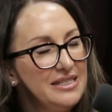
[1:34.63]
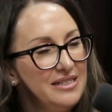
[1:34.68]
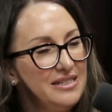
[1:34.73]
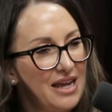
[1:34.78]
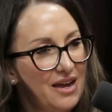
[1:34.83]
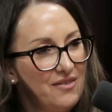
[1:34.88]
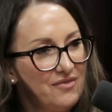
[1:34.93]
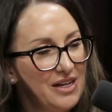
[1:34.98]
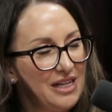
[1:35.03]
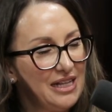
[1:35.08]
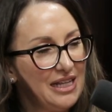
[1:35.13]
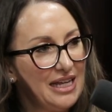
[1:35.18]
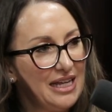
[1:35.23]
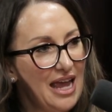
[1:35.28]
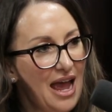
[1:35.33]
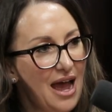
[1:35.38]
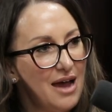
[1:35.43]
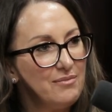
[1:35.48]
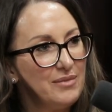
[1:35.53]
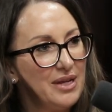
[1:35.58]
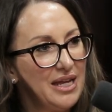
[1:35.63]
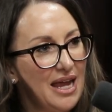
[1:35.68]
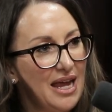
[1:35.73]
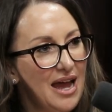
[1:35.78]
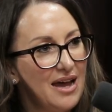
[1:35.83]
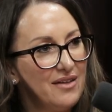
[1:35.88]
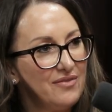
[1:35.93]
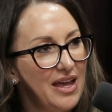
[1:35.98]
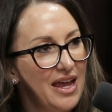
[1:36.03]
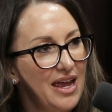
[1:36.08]
definitely happening
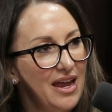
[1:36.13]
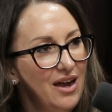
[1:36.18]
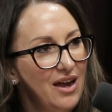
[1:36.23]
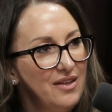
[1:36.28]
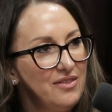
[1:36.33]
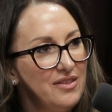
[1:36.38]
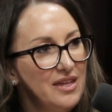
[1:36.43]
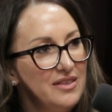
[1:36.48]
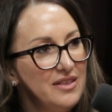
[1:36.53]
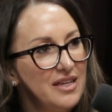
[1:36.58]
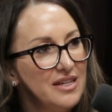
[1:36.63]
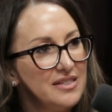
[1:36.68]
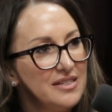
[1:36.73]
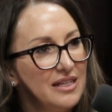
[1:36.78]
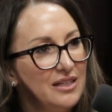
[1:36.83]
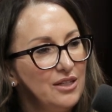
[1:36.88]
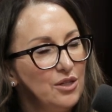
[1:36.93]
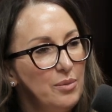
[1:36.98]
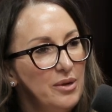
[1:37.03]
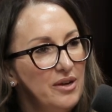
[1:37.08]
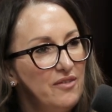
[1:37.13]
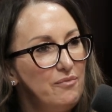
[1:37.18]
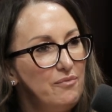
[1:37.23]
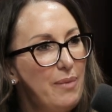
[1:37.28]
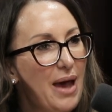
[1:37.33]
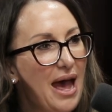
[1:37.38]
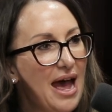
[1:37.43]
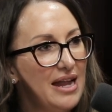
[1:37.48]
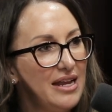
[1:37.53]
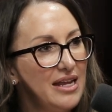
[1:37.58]
out there. I think there's a little bit of
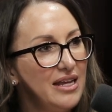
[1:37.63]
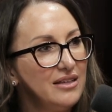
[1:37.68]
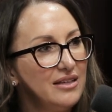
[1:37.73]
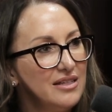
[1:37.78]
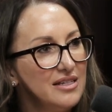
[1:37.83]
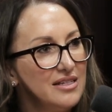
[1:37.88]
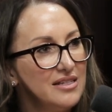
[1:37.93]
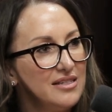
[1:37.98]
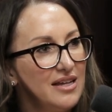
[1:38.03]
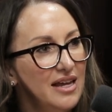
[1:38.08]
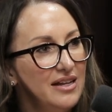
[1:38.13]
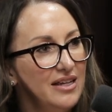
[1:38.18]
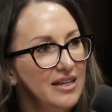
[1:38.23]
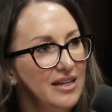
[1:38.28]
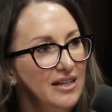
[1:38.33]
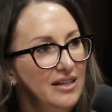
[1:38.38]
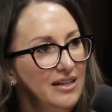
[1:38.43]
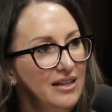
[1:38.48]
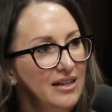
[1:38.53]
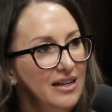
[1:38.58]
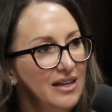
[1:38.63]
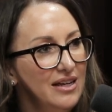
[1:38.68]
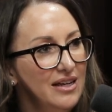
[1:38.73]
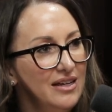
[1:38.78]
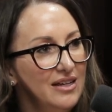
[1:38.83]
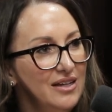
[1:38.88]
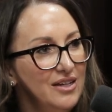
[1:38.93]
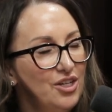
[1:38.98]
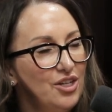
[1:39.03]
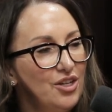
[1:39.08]
panic that's set in.
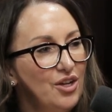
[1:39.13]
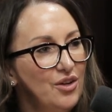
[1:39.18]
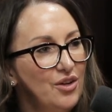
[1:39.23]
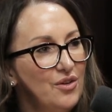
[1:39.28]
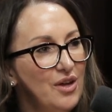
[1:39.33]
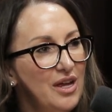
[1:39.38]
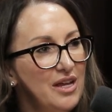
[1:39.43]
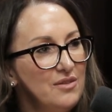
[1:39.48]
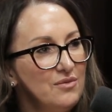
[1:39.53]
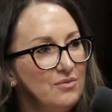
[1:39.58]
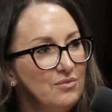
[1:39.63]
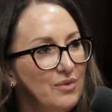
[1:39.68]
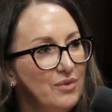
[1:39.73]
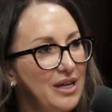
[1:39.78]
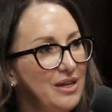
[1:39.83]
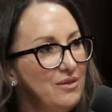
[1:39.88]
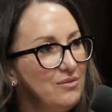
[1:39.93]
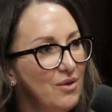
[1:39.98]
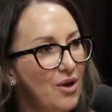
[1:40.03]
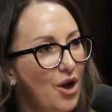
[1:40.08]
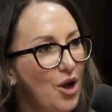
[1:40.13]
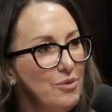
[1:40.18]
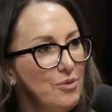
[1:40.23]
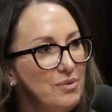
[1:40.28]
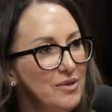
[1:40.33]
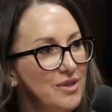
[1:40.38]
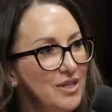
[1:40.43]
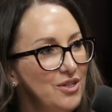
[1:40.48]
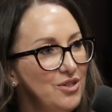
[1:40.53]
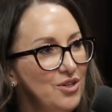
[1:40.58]
We
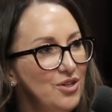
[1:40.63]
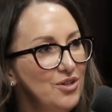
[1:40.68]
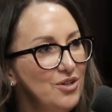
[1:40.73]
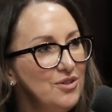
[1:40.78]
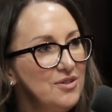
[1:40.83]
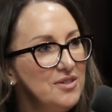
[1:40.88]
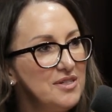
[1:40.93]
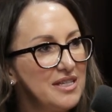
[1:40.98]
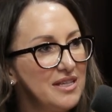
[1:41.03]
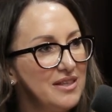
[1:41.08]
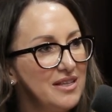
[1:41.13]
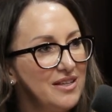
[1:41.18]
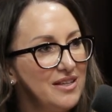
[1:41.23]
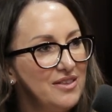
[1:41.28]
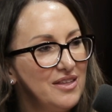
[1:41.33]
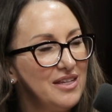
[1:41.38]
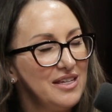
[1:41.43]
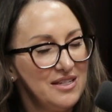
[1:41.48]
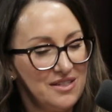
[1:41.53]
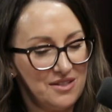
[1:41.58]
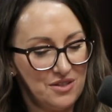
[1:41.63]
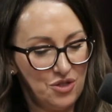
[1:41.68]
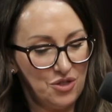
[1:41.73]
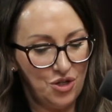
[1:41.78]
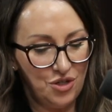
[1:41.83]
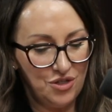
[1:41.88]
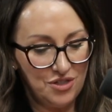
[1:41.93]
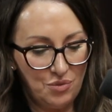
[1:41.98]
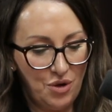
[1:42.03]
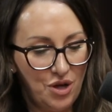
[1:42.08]
open the news and that these
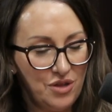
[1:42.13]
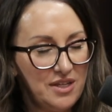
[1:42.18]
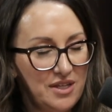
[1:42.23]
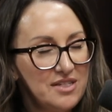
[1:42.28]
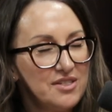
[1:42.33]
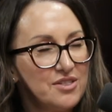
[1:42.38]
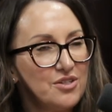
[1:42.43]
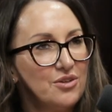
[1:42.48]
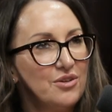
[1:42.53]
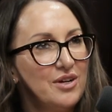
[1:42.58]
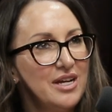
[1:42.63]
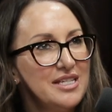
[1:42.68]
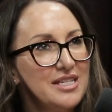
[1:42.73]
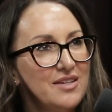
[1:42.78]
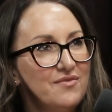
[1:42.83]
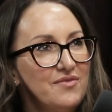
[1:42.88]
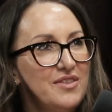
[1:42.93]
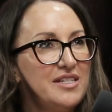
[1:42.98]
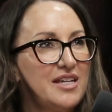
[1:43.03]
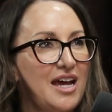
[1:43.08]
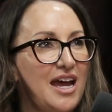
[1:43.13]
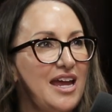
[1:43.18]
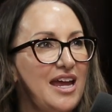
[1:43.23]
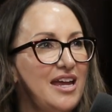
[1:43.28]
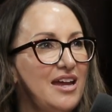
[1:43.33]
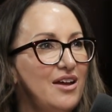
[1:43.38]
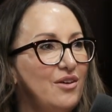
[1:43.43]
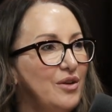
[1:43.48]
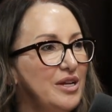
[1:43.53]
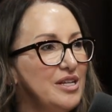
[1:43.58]
newsworthy stories of the
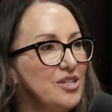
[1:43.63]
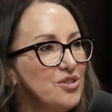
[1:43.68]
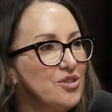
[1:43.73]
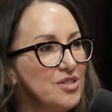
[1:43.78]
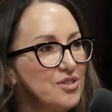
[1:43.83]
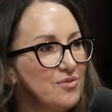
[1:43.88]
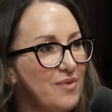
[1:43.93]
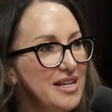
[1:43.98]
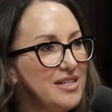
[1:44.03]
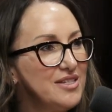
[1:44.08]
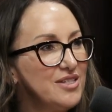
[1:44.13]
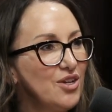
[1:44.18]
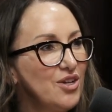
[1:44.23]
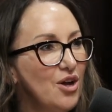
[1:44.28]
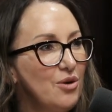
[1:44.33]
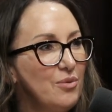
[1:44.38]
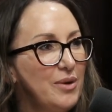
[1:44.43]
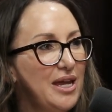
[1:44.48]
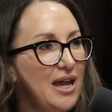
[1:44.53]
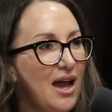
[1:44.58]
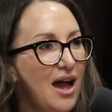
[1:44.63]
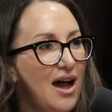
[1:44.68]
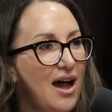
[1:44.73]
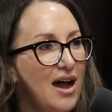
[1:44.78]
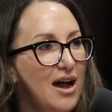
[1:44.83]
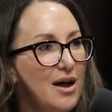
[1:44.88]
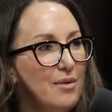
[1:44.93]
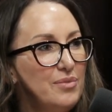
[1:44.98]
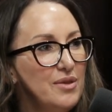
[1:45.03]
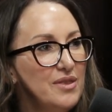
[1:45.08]
day, our interest rates are going
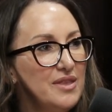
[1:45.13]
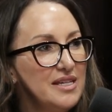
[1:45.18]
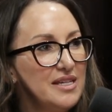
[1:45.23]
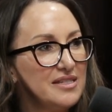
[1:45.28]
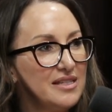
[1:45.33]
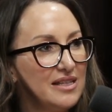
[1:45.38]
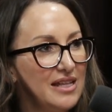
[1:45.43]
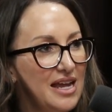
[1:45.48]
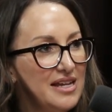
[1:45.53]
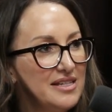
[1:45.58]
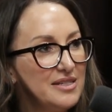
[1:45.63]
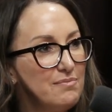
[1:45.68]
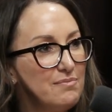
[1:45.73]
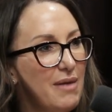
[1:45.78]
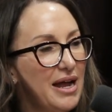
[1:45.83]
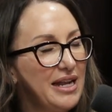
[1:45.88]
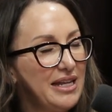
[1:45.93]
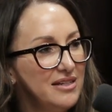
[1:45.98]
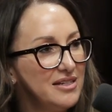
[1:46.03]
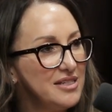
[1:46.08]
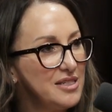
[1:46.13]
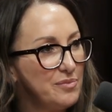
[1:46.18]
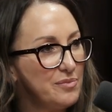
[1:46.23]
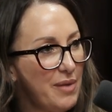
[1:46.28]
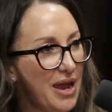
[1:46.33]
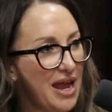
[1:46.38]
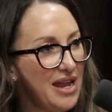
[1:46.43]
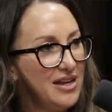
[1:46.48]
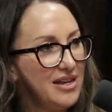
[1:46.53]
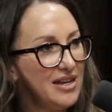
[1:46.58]
up and there's less money to
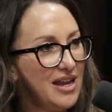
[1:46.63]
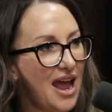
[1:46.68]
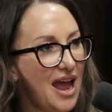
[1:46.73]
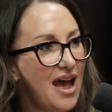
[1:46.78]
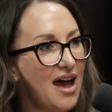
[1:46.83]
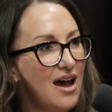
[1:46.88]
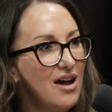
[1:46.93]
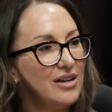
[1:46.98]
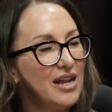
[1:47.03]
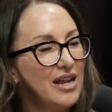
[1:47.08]
spend out.